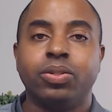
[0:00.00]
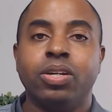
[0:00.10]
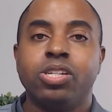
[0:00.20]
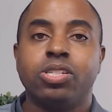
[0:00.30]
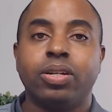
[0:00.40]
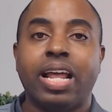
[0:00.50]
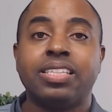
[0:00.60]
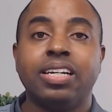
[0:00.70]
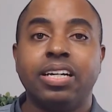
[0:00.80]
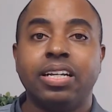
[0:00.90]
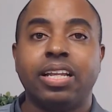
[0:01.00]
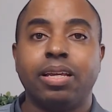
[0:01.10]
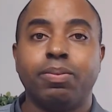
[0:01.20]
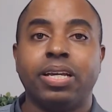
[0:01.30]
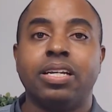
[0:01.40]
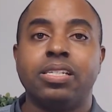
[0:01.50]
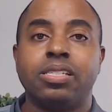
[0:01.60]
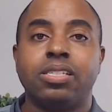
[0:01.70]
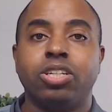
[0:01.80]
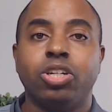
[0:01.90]
So that's a good thing, because
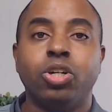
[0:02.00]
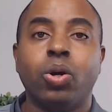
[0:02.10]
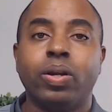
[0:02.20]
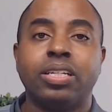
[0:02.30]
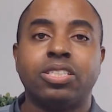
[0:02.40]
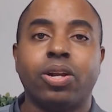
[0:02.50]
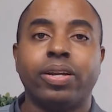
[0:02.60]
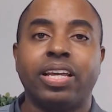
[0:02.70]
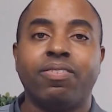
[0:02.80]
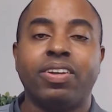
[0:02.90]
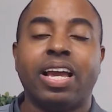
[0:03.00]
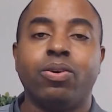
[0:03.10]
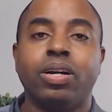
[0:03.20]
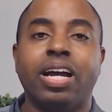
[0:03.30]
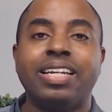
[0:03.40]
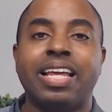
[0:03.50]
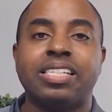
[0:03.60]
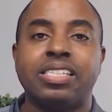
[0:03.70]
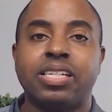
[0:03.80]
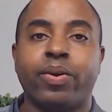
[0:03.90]
you don't want to start giving out
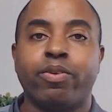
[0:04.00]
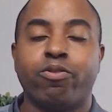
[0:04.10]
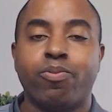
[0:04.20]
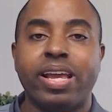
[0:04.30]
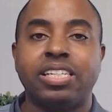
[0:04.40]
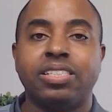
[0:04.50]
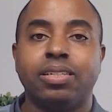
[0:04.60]
unnecessary information,